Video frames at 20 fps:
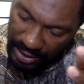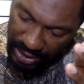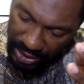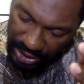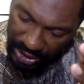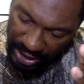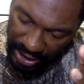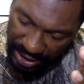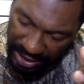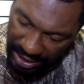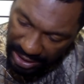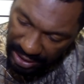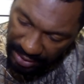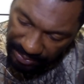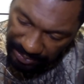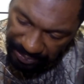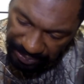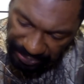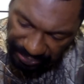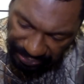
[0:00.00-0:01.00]
Suggested
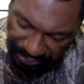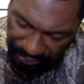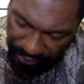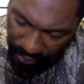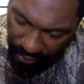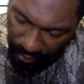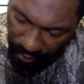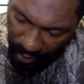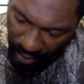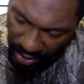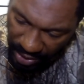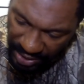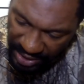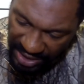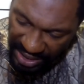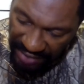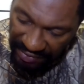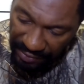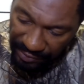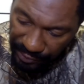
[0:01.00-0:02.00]

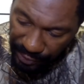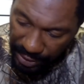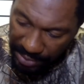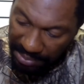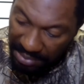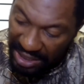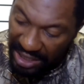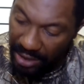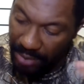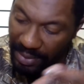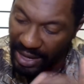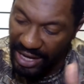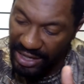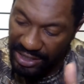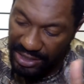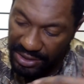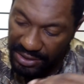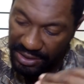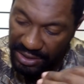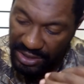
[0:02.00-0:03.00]
7-foot medium
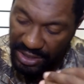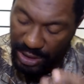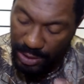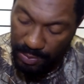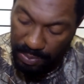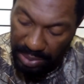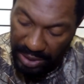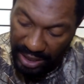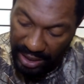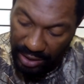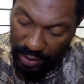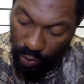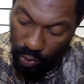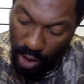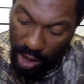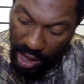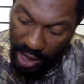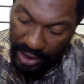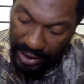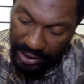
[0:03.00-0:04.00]
action spinning
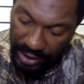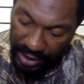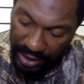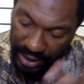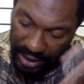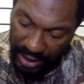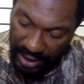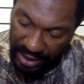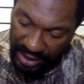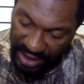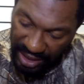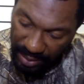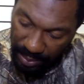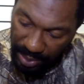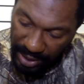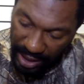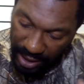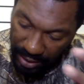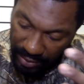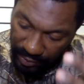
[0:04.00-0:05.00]
rod,
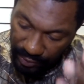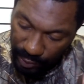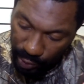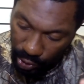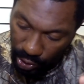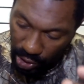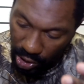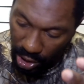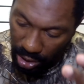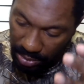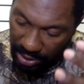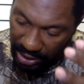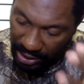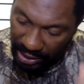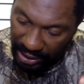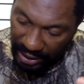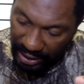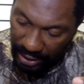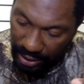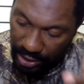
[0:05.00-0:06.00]
10-pound
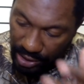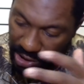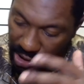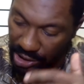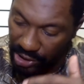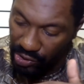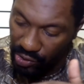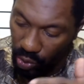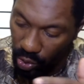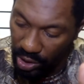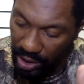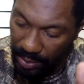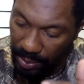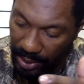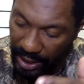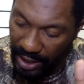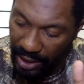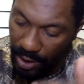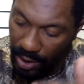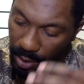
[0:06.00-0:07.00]
fluorocarbon leader to a
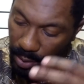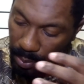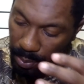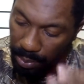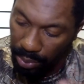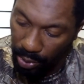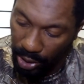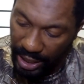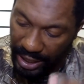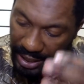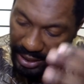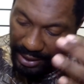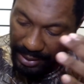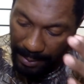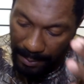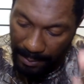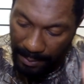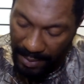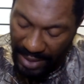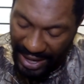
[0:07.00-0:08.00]
20-pound braid
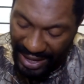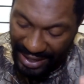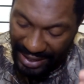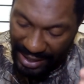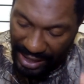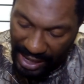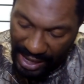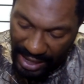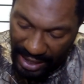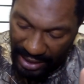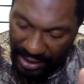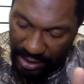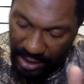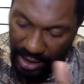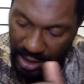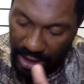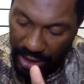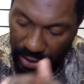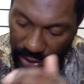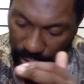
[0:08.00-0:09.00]
main line.
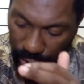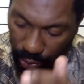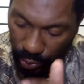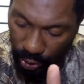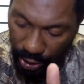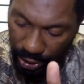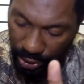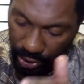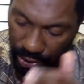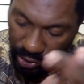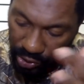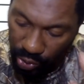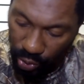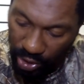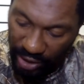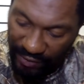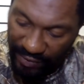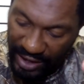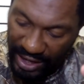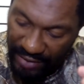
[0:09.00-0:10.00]
The reel,
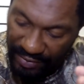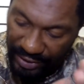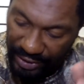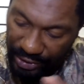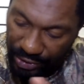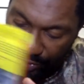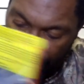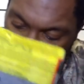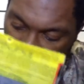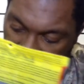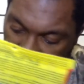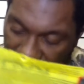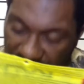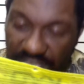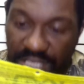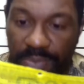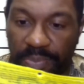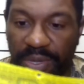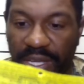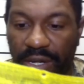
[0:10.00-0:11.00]
2500 series
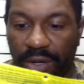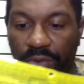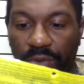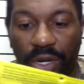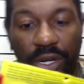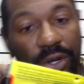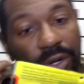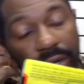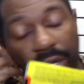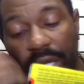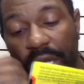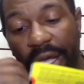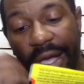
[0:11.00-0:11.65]
spinning reel.